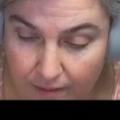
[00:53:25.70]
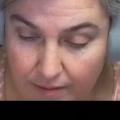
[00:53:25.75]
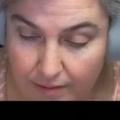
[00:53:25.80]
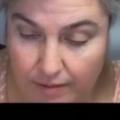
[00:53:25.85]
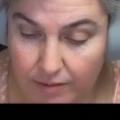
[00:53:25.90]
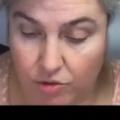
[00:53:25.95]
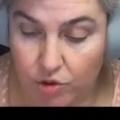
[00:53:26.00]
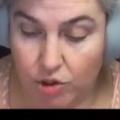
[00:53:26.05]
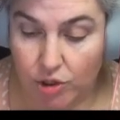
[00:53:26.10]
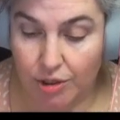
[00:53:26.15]

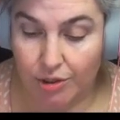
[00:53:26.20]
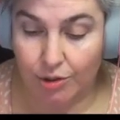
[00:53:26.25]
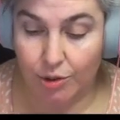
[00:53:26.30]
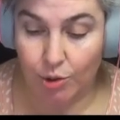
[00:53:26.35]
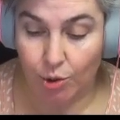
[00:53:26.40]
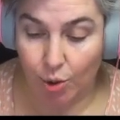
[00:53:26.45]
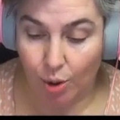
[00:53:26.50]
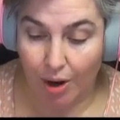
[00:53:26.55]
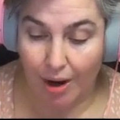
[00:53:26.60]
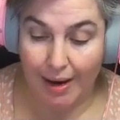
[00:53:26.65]
Just
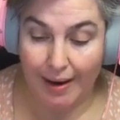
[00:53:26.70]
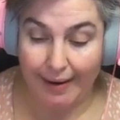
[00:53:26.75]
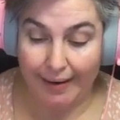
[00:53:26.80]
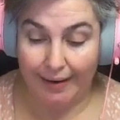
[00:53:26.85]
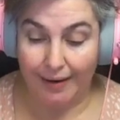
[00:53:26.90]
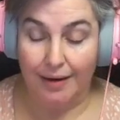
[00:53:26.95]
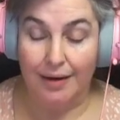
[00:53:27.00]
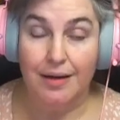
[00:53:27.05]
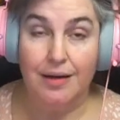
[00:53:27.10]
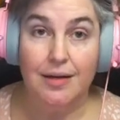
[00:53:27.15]

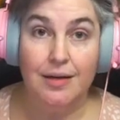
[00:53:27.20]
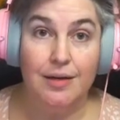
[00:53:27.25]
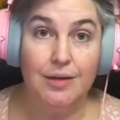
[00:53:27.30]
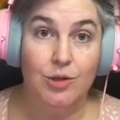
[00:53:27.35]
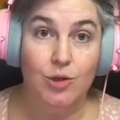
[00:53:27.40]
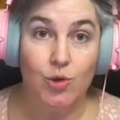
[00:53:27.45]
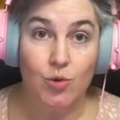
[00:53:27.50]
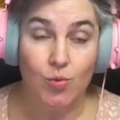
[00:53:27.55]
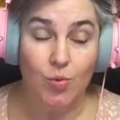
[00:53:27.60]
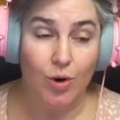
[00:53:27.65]
trying
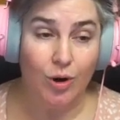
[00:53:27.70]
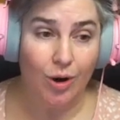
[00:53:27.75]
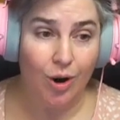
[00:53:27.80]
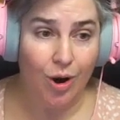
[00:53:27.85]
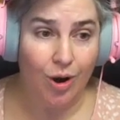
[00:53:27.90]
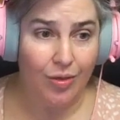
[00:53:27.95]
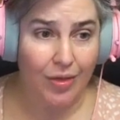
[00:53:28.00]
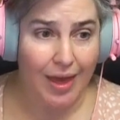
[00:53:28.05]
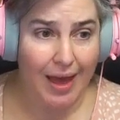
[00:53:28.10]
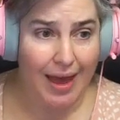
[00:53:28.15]
to work
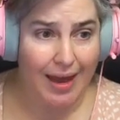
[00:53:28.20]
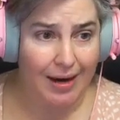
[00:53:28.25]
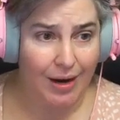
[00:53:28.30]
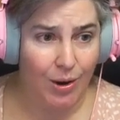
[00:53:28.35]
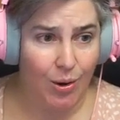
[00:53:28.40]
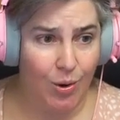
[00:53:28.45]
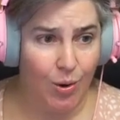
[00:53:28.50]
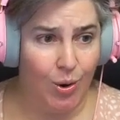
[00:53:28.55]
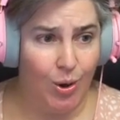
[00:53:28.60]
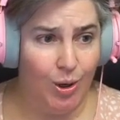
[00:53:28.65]
on that
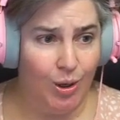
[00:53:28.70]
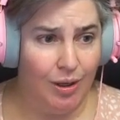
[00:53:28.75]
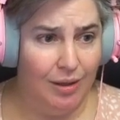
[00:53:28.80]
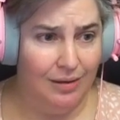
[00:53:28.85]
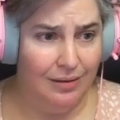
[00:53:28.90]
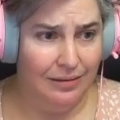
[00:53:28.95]
whole